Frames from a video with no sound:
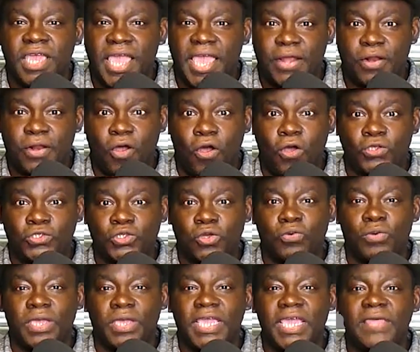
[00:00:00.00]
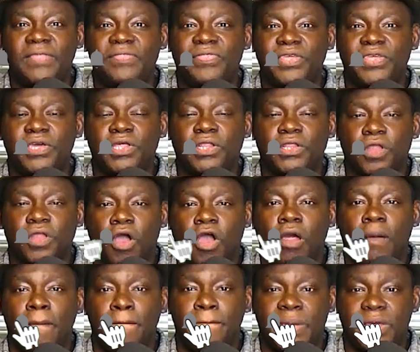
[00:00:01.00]
and also hit the
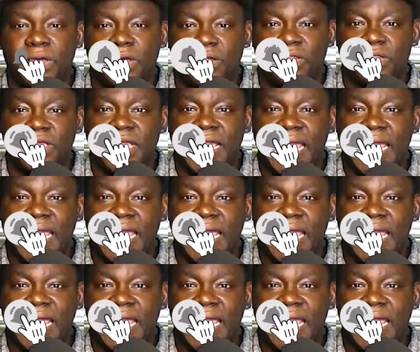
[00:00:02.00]
alarm bell